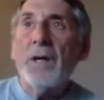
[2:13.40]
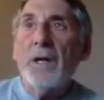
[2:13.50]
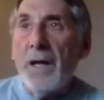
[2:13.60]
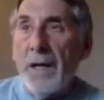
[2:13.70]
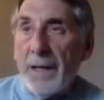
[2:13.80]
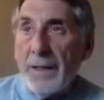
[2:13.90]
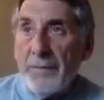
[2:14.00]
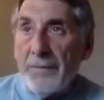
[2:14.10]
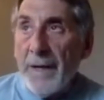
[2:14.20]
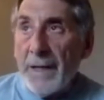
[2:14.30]
And in
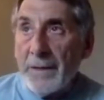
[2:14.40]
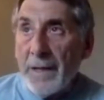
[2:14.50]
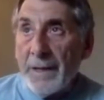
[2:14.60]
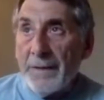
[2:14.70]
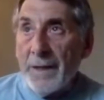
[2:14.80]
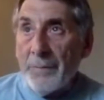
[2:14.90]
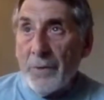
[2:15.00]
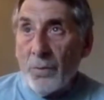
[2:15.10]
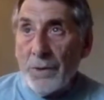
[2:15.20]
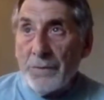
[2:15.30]
fact, I ended up
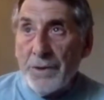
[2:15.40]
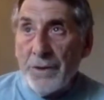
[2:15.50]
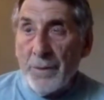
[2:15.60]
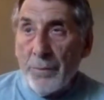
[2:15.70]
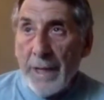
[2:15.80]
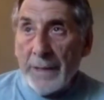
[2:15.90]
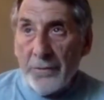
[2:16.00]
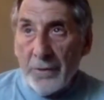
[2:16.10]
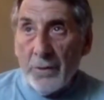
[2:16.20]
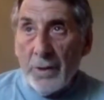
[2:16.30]
in West Virginia
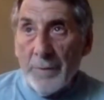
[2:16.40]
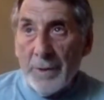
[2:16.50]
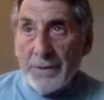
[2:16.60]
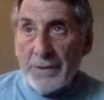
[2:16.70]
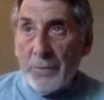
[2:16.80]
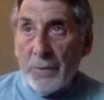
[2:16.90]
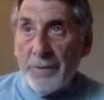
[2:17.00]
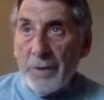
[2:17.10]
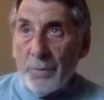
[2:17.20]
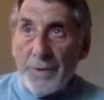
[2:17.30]
practicing law because I moved
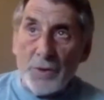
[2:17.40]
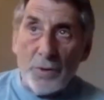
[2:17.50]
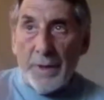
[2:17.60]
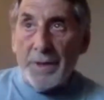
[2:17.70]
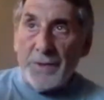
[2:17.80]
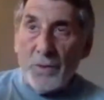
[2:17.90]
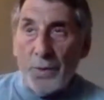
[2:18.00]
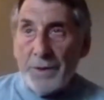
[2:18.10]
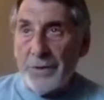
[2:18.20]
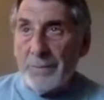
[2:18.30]
in with this crazy
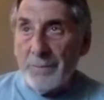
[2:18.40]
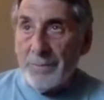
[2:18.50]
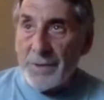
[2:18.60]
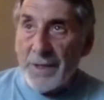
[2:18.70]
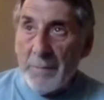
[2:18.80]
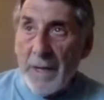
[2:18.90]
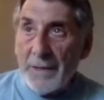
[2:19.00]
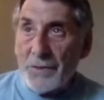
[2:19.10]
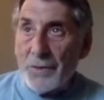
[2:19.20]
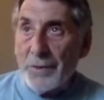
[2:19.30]
wisdom Zen
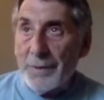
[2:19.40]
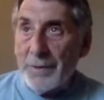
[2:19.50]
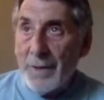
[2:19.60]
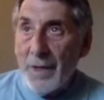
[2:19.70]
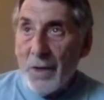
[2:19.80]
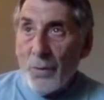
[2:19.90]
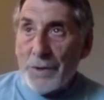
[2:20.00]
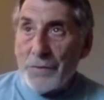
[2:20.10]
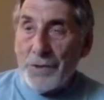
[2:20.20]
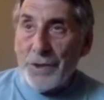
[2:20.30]
master in
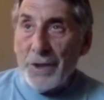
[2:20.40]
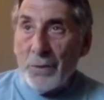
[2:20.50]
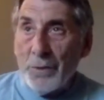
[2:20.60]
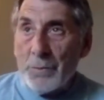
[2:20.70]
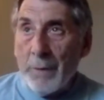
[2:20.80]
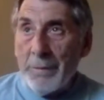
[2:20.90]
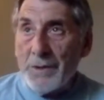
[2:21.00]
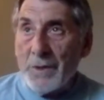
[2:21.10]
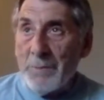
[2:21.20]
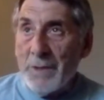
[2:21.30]
West Virginia, which probably
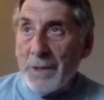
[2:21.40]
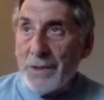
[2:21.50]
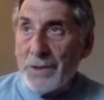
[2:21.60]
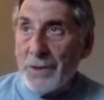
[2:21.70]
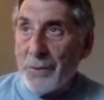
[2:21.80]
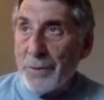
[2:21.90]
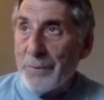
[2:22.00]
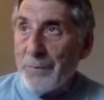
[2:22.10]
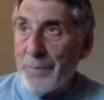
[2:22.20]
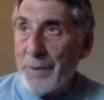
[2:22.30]
doesn't mean much to your
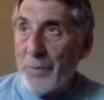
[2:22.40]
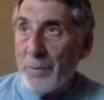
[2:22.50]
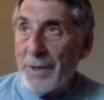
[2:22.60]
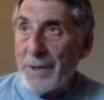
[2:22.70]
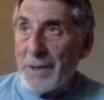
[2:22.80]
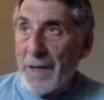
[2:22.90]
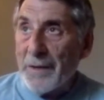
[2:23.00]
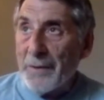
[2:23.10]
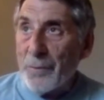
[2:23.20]
people, but it's kind of.